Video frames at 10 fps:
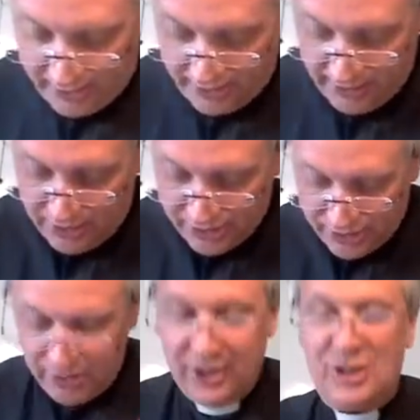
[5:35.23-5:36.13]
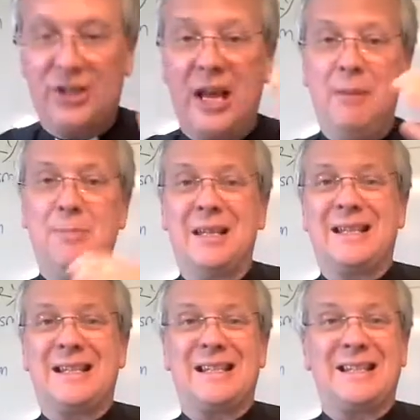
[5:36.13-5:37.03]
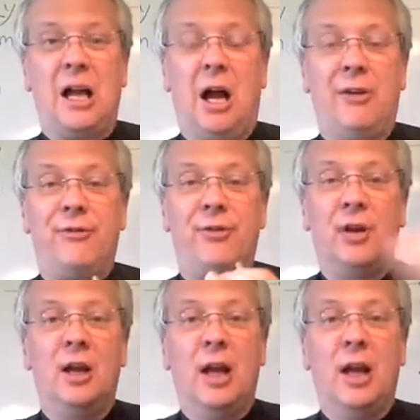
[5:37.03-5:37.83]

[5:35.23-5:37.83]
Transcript: is the same stuff.